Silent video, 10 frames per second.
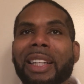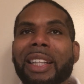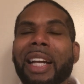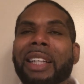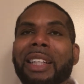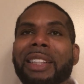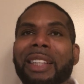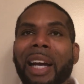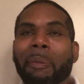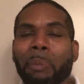That does
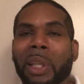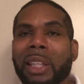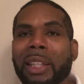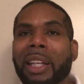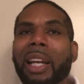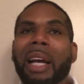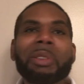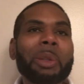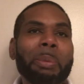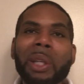not mean that life
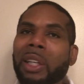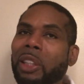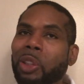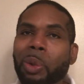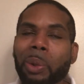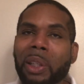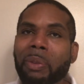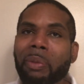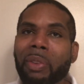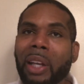should be cut short.
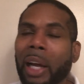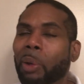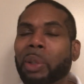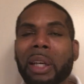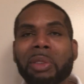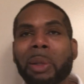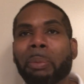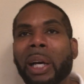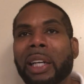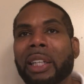I don't care if
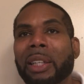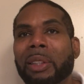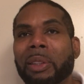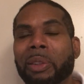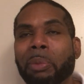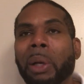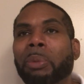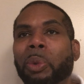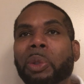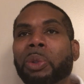sometimes
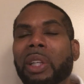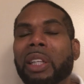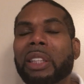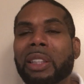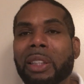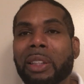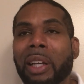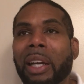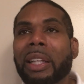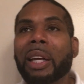on the street isn't,
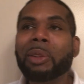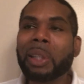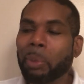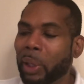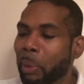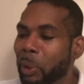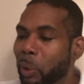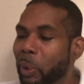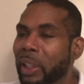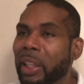they'll say, well, they were
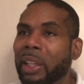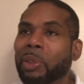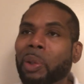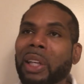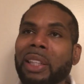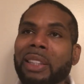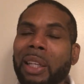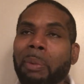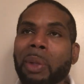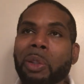doing this, or they
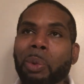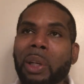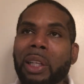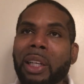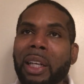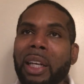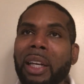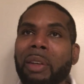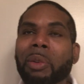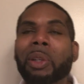seem this way.
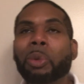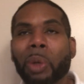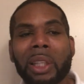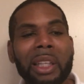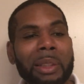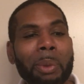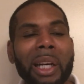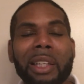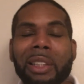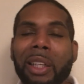It's one thing somebody
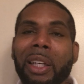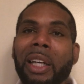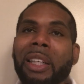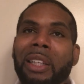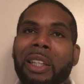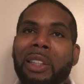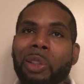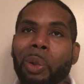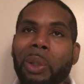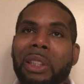has a gun and is
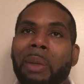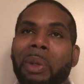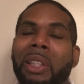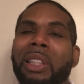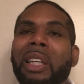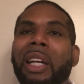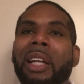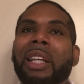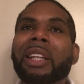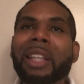doing something. It's
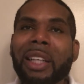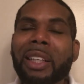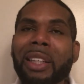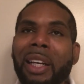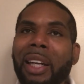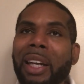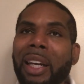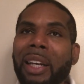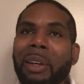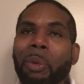another thing
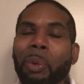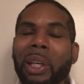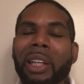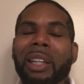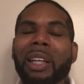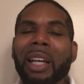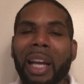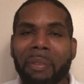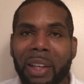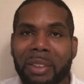where the
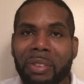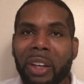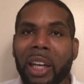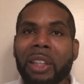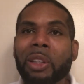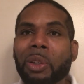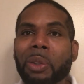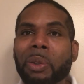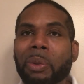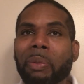life has value.
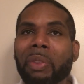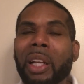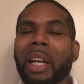The